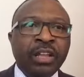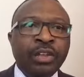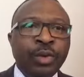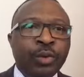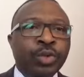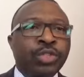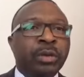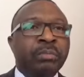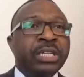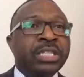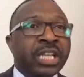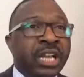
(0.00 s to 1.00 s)
you will
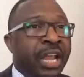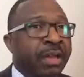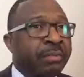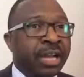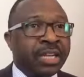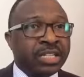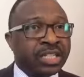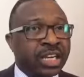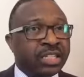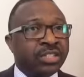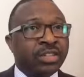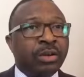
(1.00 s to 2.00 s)
submit a name and the
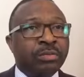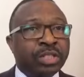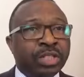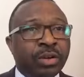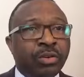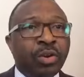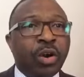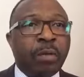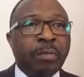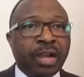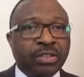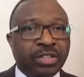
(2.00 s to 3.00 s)
Charities Commission will
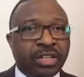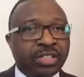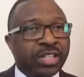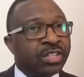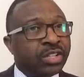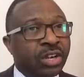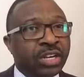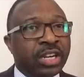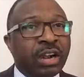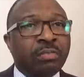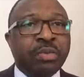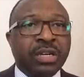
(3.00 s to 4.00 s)
come back to you and say, sorry,
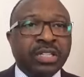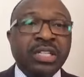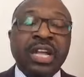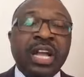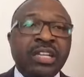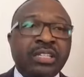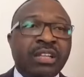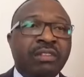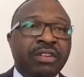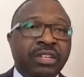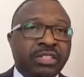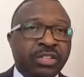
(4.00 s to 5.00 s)
that person can't
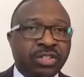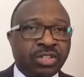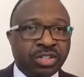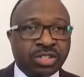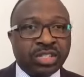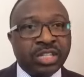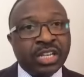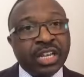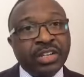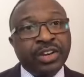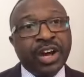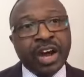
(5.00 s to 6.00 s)
serve as your trustee. Then
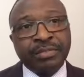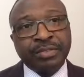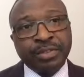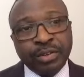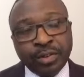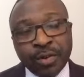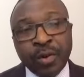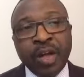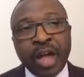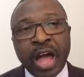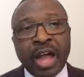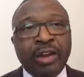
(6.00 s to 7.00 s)
you have to go
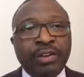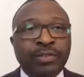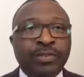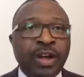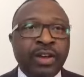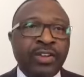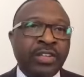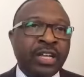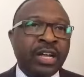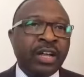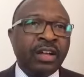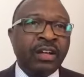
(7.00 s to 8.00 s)
and look for
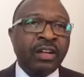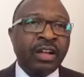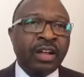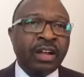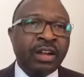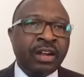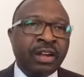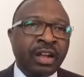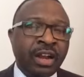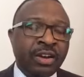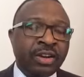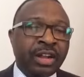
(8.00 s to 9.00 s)
another
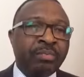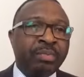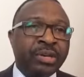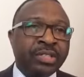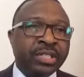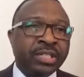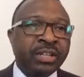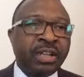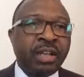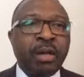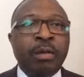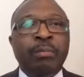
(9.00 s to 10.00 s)
person.
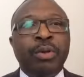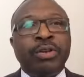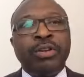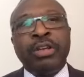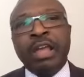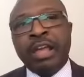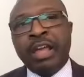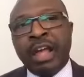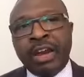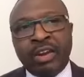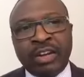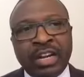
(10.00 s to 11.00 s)
But
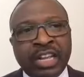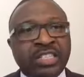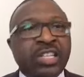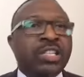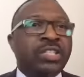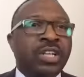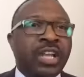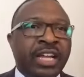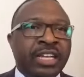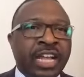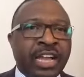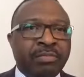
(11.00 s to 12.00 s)
an organization
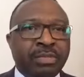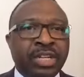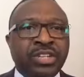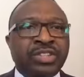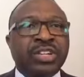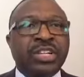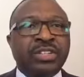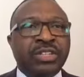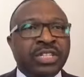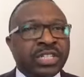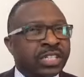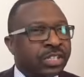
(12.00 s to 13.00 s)
like the administrator,
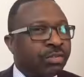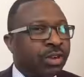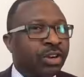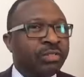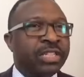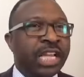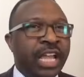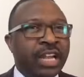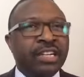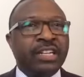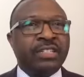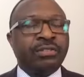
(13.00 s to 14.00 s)
this is one of the
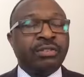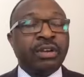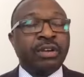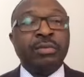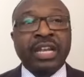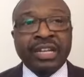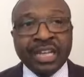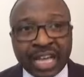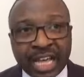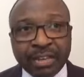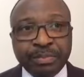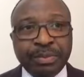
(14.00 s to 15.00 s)
areas where we can
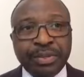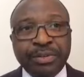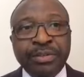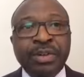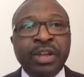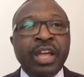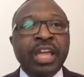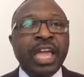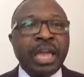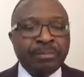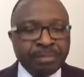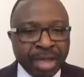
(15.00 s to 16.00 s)
help you
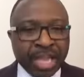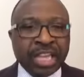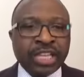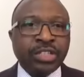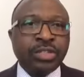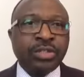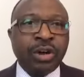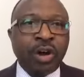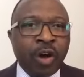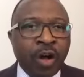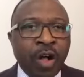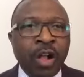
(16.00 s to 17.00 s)
in making sure
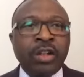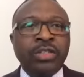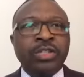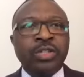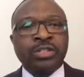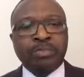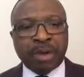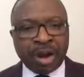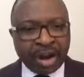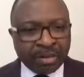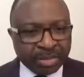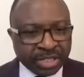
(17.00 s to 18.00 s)
all those
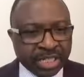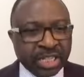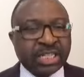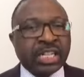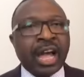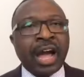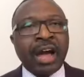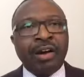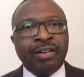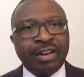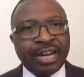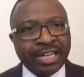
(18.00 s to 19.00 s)
parameters are
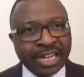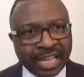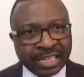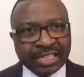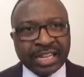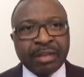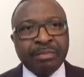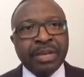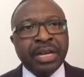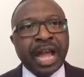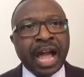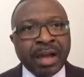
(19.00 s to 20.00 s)
already
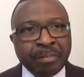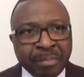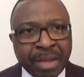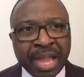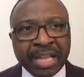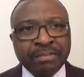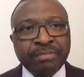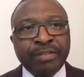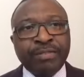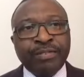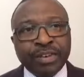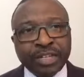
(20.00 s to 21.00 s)
examined, are met
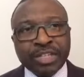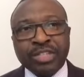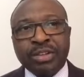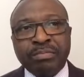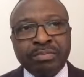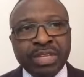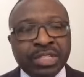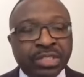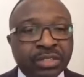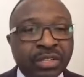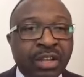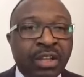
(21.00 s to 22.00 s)
before the
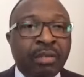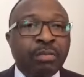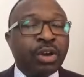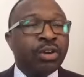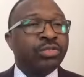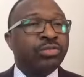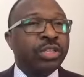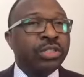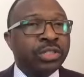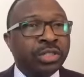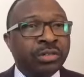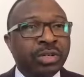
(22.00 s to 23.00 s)
submission. Because what you
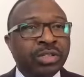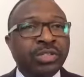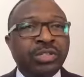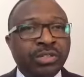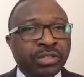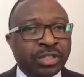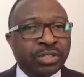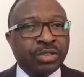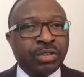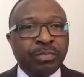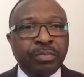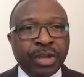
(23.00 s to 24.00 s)
don't want to do is
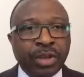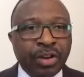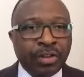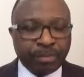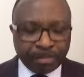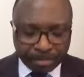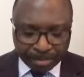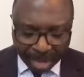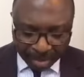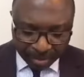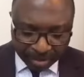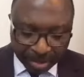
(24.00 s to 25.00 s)
to be going
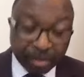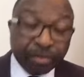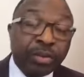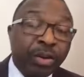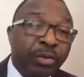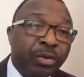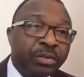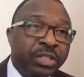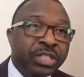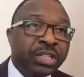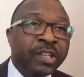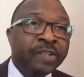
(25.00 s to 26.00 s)
backward and forward with
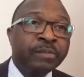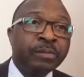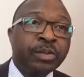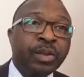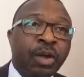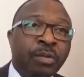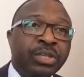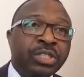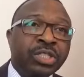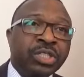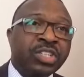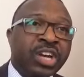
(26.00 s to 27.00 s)
the
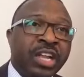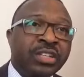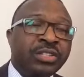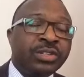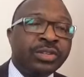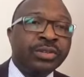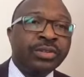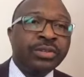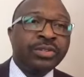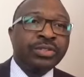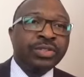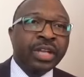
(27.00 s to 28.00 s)
commission trying to
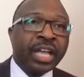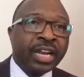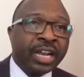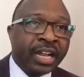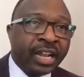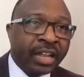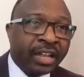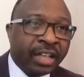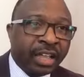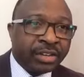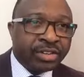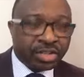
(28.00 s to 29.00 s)
get
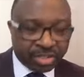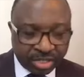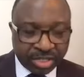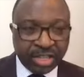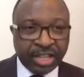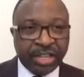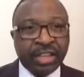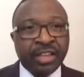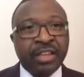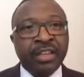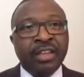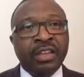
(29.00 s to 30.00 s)
a trustee
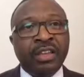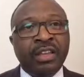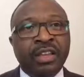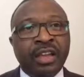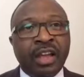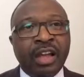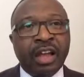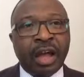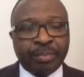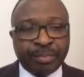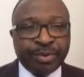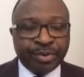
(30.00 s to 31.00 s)

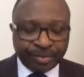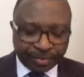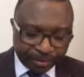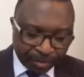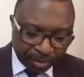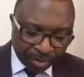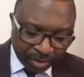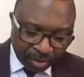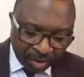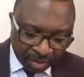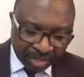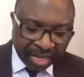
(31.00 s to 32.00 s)
approved for your
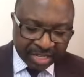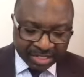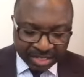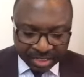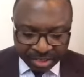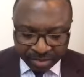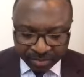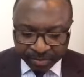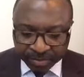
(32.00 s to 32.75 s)
organization.